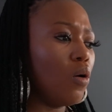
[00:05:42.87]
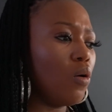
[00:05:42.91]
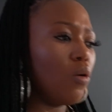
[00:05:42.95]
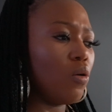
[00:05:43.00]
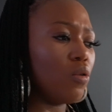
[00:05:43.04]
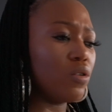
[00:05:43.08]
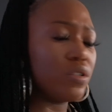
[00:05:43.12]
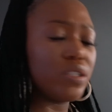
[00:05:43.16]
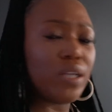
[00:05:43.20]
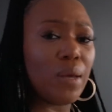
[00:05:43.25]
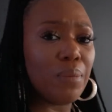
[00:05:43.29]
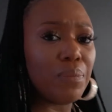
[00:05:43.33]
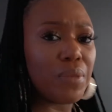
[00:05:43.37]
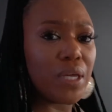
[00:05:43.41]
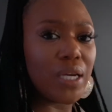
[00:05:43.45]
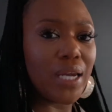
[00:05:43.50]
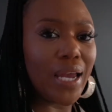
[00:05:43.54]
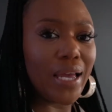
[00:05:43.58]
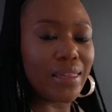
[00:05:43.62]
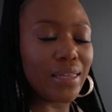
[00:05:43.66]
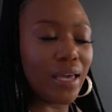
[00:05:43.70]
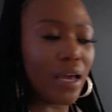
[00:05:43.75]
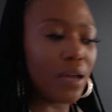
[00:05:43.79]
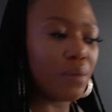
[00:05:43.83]
or something
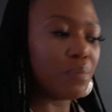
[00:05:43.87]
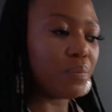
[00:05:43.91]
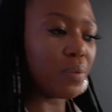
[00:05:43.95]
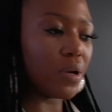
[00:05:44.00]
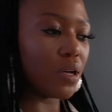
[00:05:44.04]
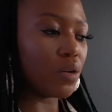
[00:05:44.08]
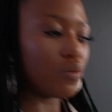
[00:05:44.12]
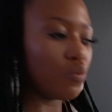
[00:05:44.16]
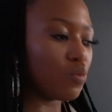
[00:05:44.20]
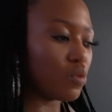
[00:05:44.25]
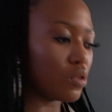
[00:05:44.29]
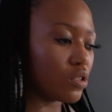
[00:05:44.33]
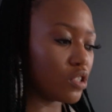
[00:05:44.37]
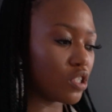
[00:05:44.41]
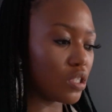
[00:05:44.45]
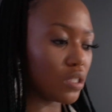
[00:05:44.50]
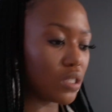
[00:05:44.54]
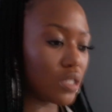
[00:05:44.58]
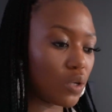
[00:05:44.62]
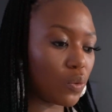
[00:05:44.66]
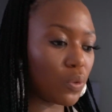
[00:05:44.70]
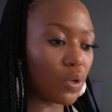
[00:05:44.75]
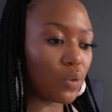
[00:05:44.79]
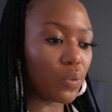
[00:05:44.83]
like that, but we'll
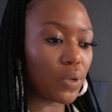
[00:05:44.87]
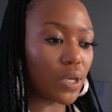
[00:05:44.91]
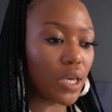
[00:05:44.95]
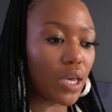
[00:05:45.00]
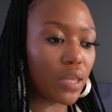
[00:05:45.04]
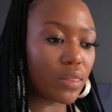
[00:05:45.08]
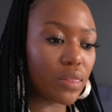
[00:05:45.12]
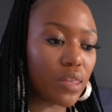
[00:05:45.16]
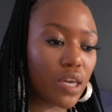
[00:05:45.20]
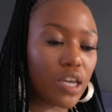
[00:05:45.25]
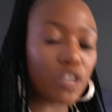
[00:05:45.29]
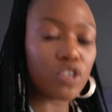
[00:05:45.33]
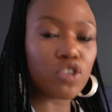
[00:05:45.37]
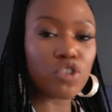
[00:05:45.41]
just see when we get there.